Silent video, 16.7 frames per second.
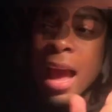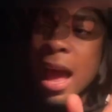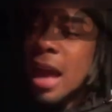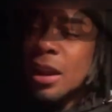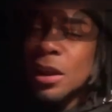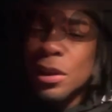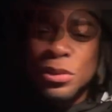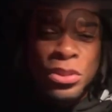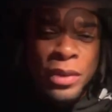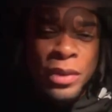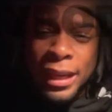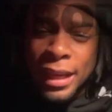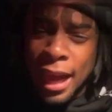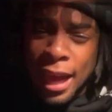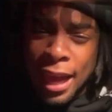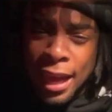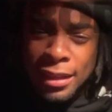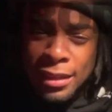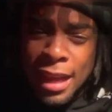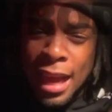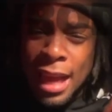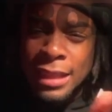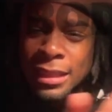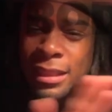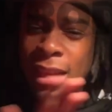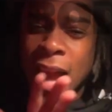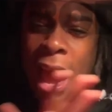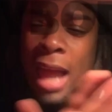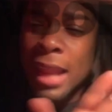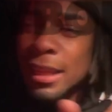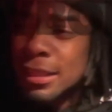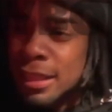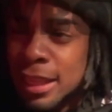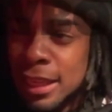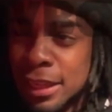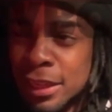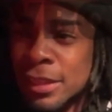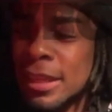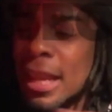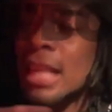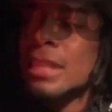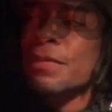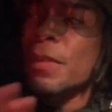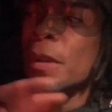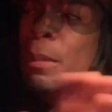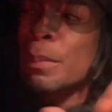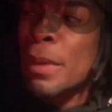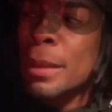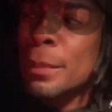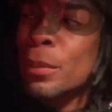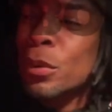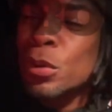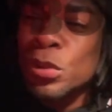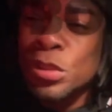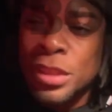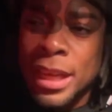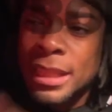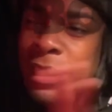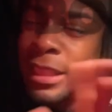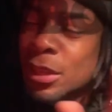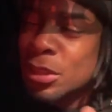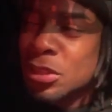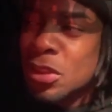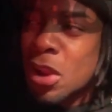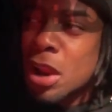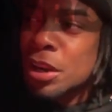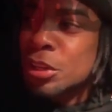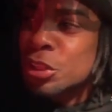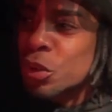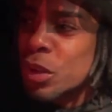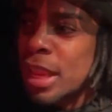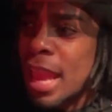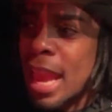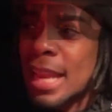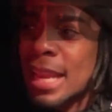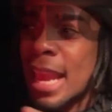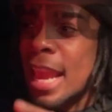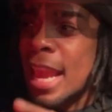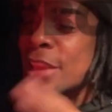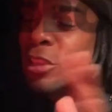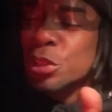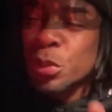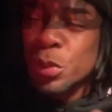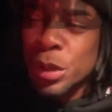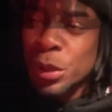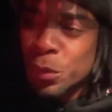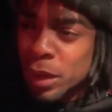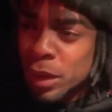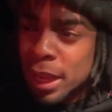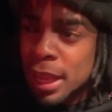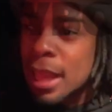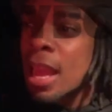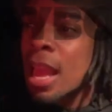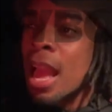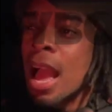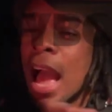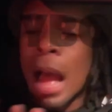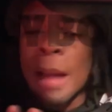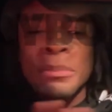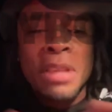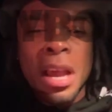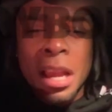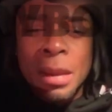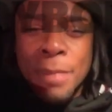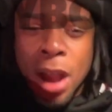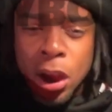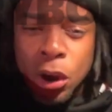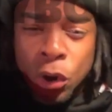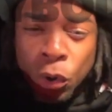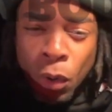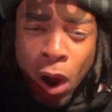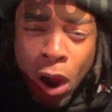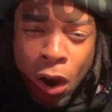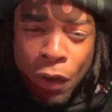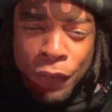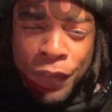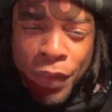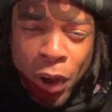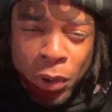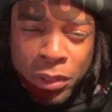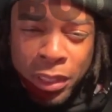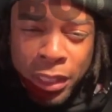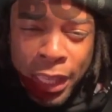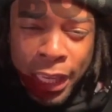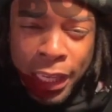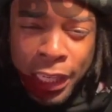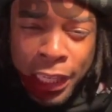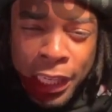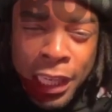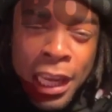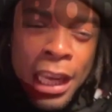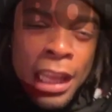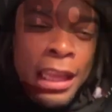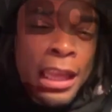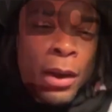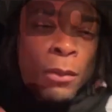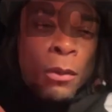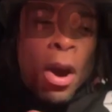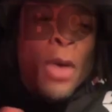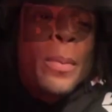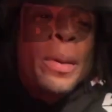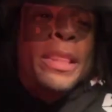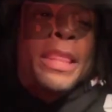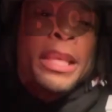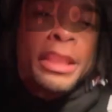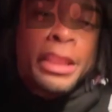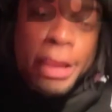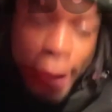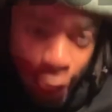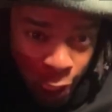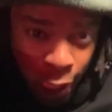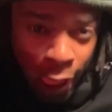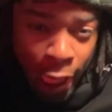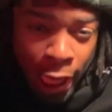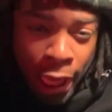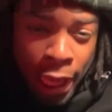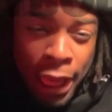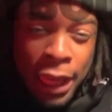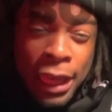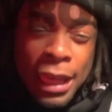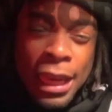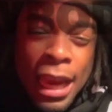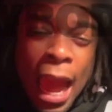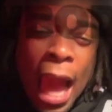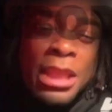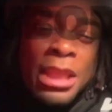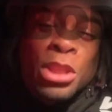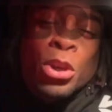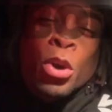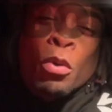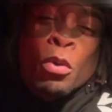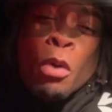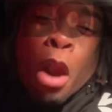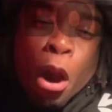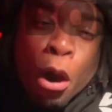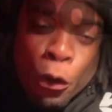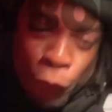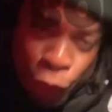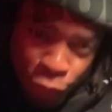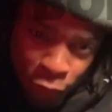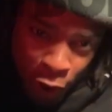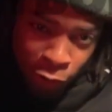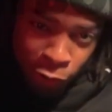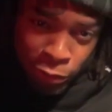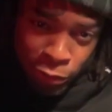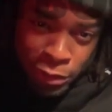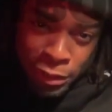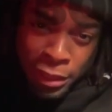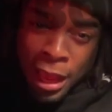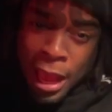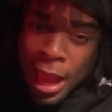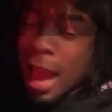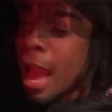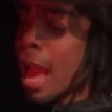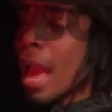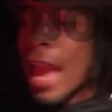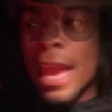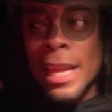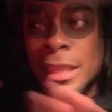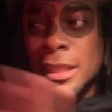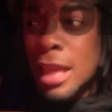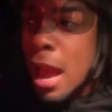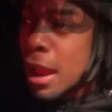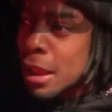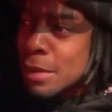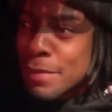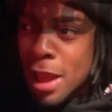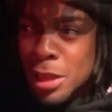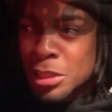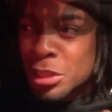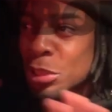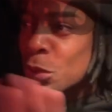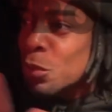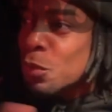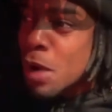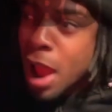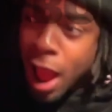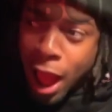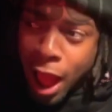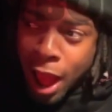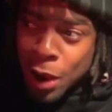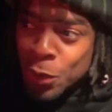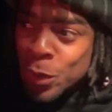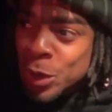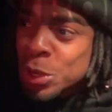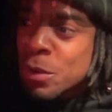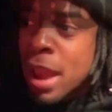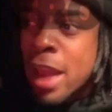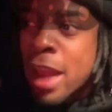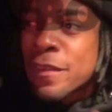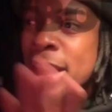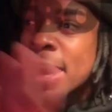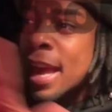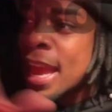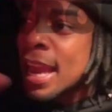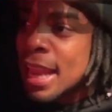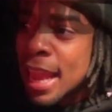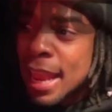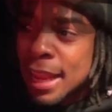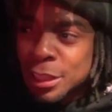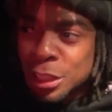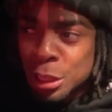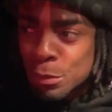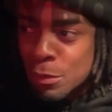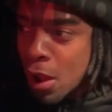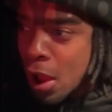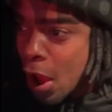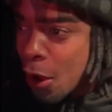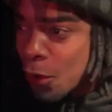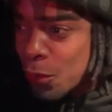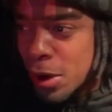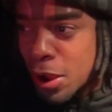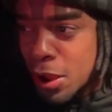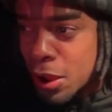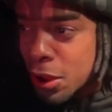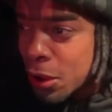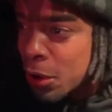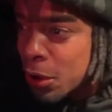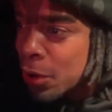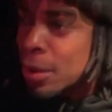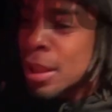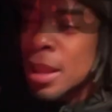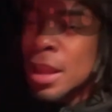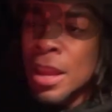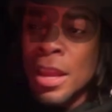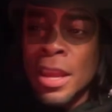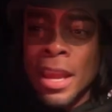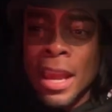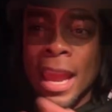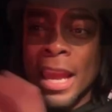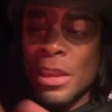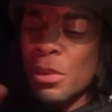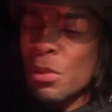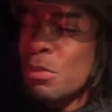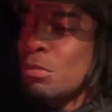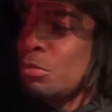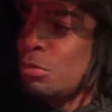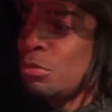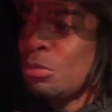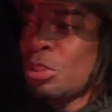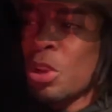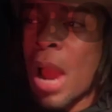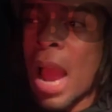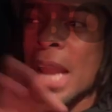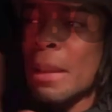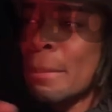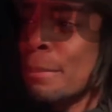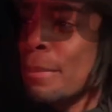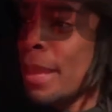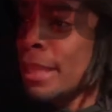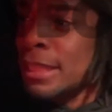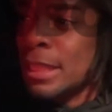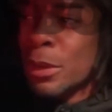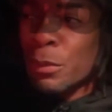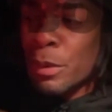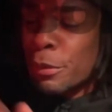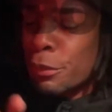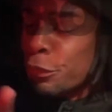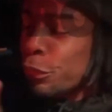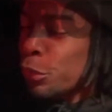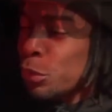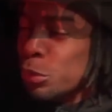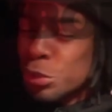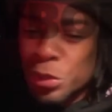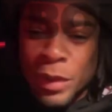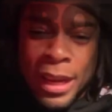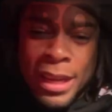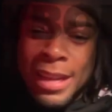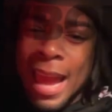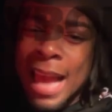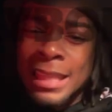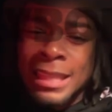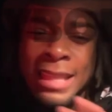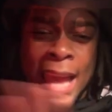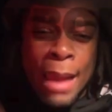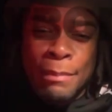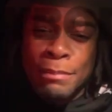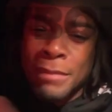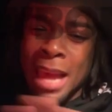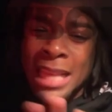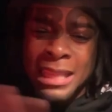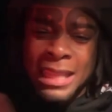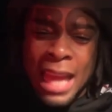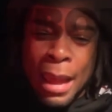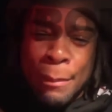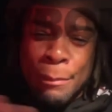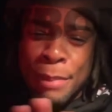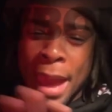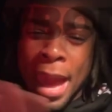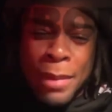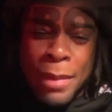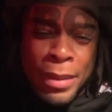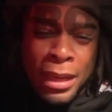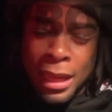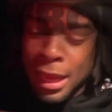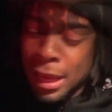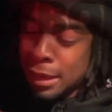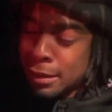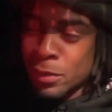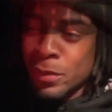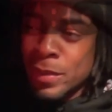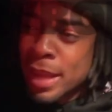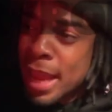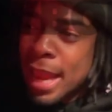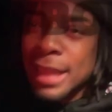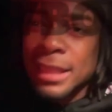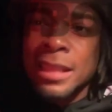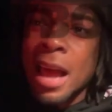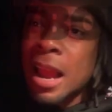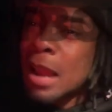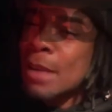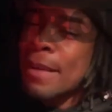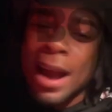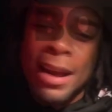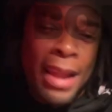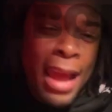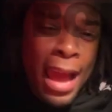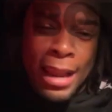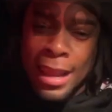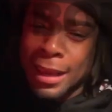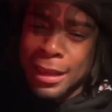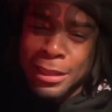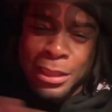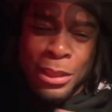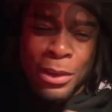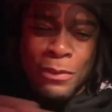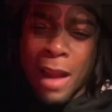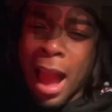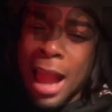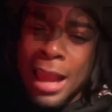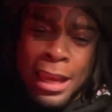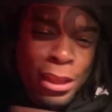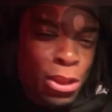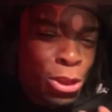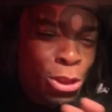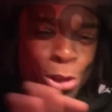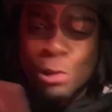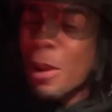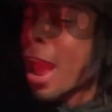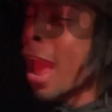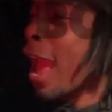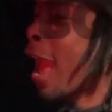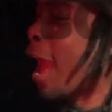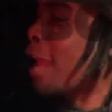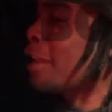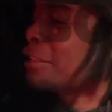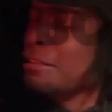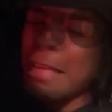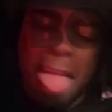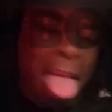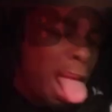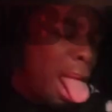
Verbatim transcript: I don't drink that. That's college liquor. That's for the people who just now starting to drink at the age of 21. I'm talking about grown folks liquor. The one with the D. That's grown folks. I ain't talking about Ciroc where you have a headache tomorrow and you trying to mix it with fruit drink. That's that, that's that baby liquor. We ain't talking about that liquor. Ciroc is trash.